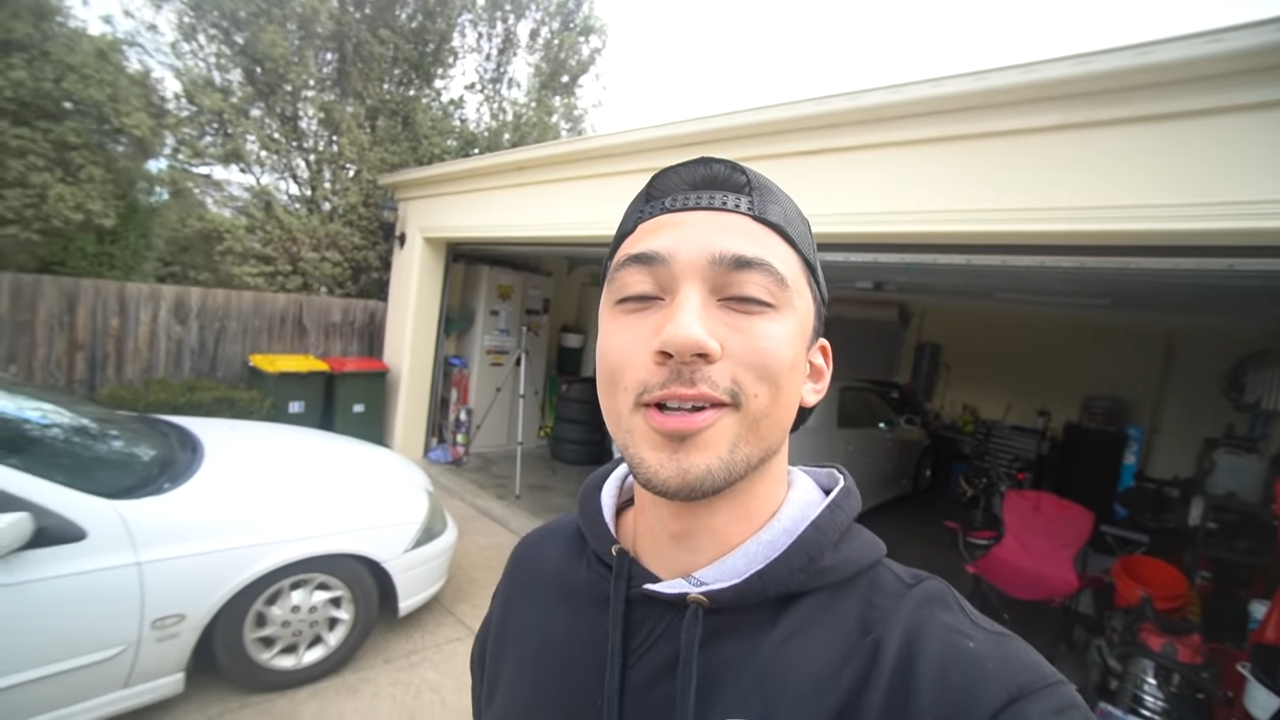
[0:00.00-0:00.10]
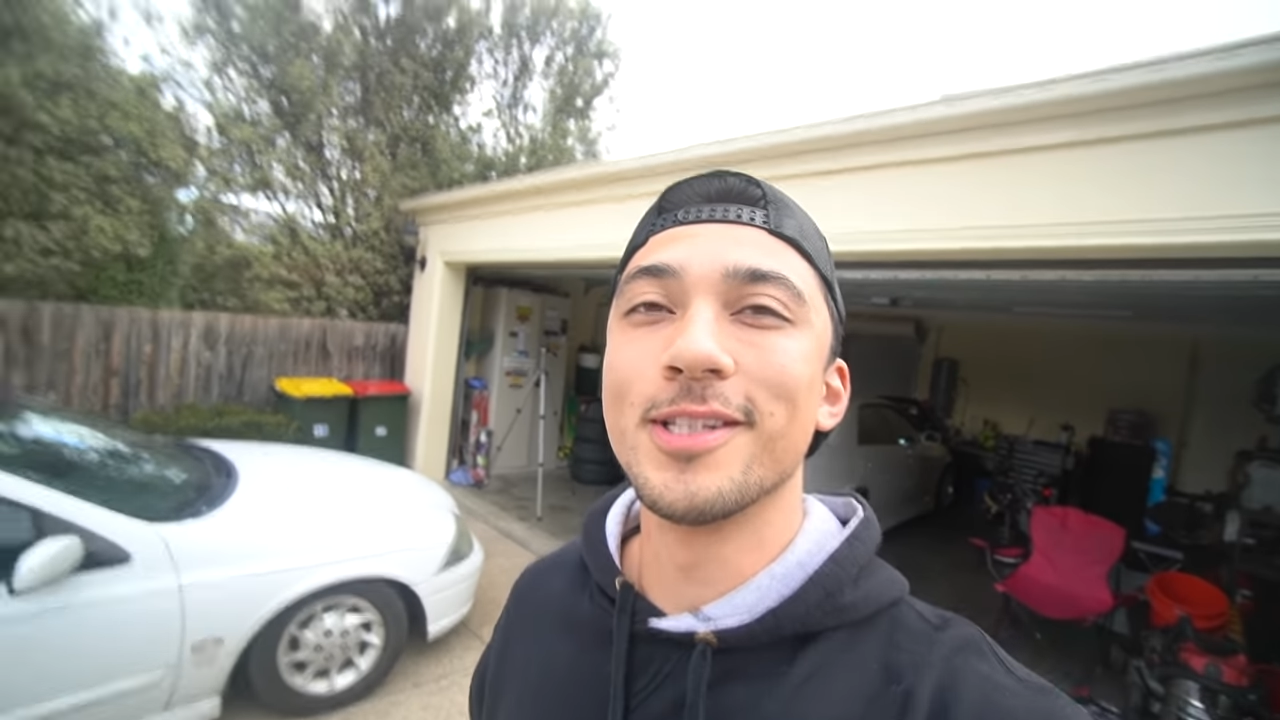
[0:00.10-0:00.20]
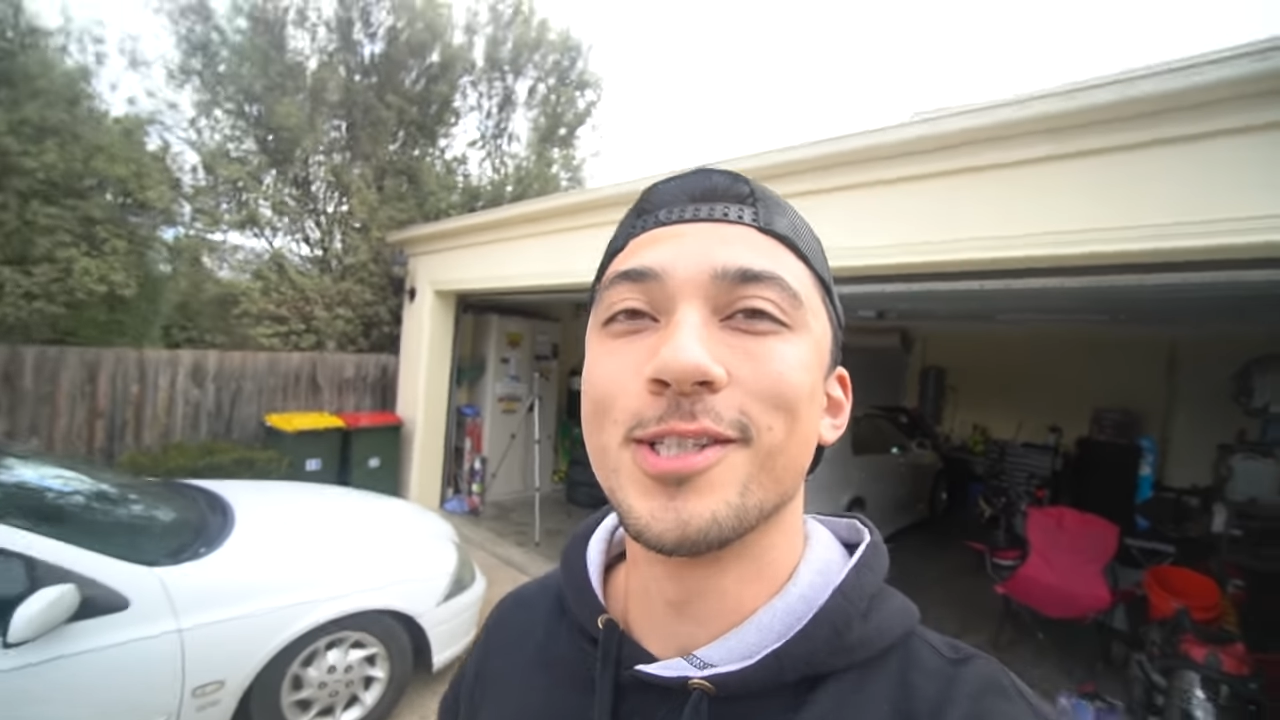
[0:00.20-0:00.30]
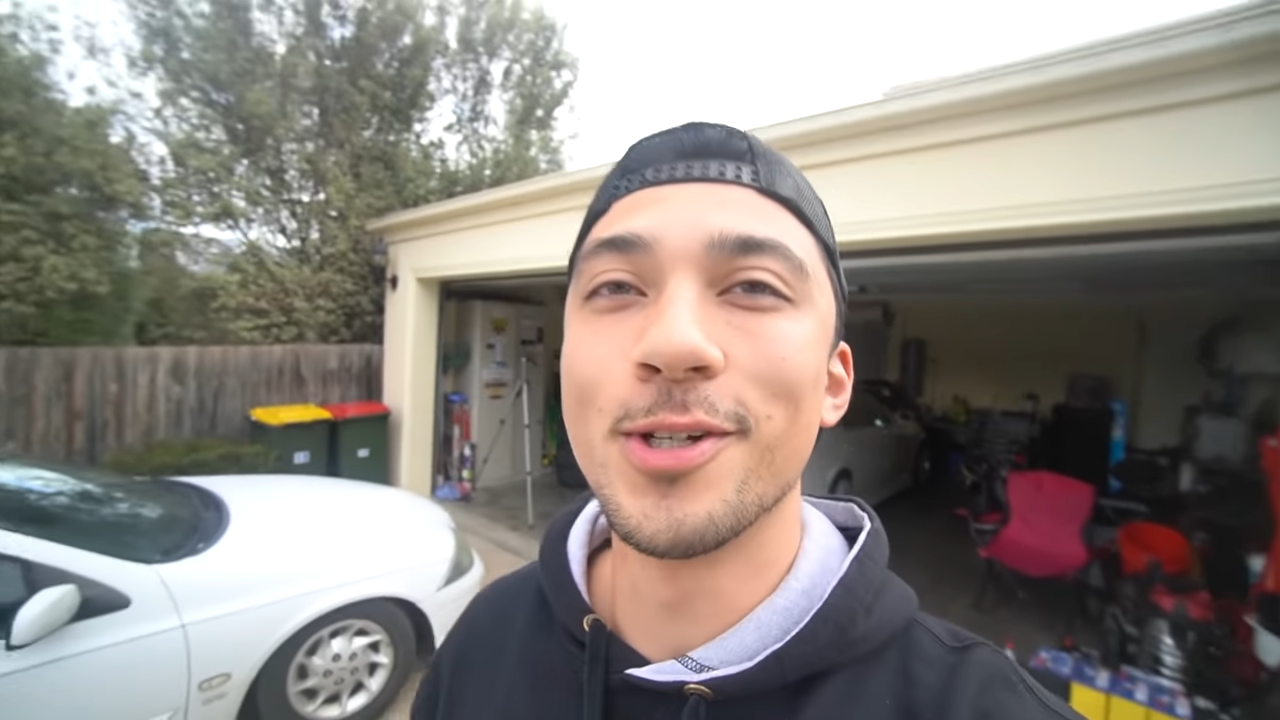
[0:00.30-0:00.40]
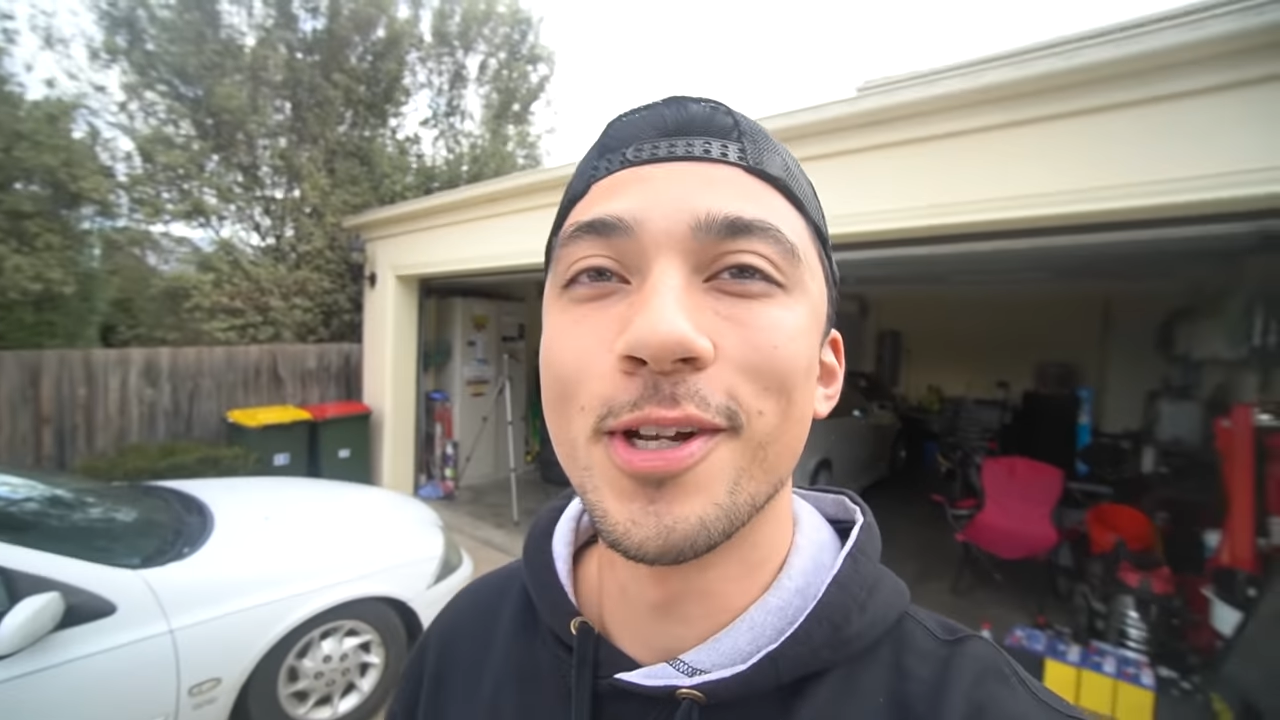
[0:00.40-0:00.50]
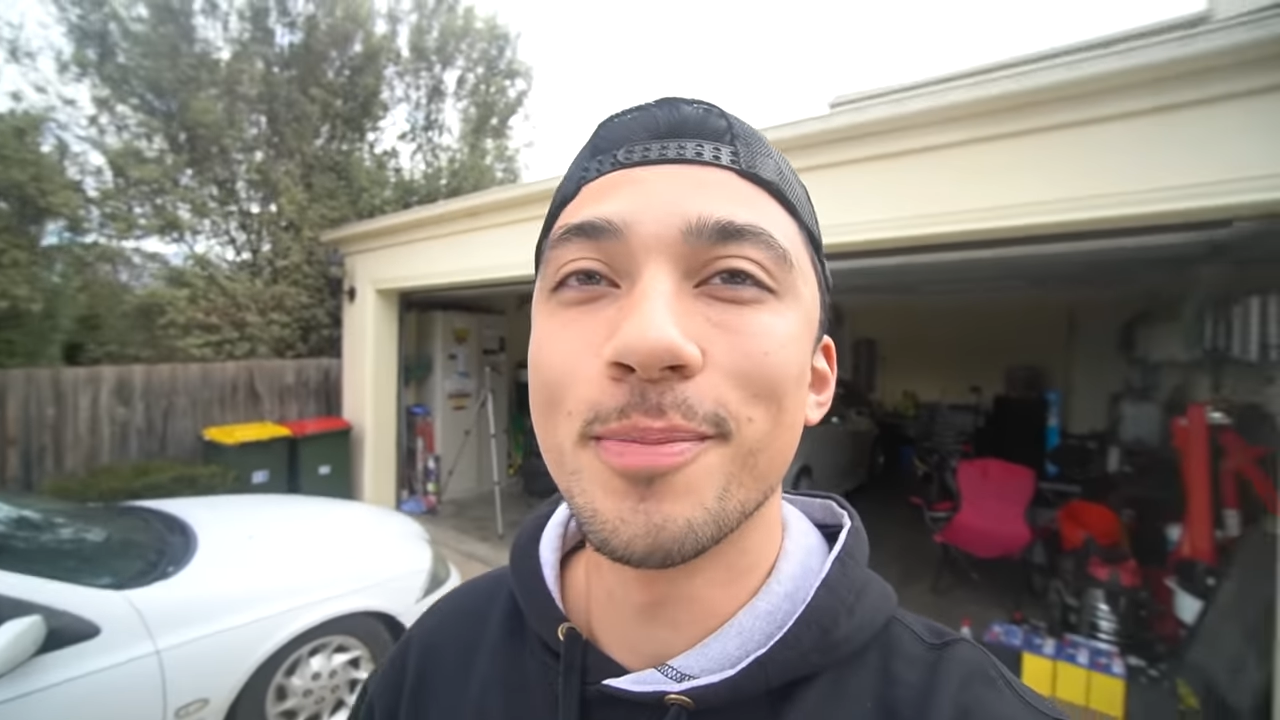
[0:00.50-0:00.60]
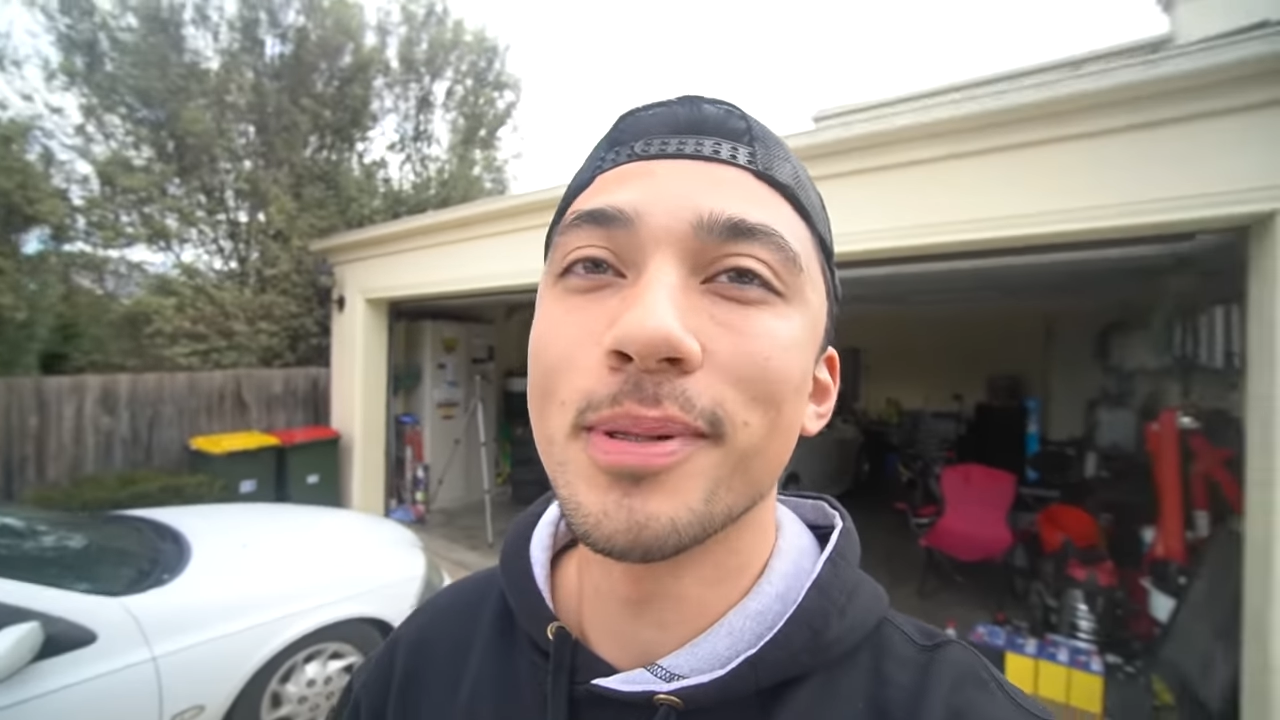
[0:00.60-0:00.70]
on this journey,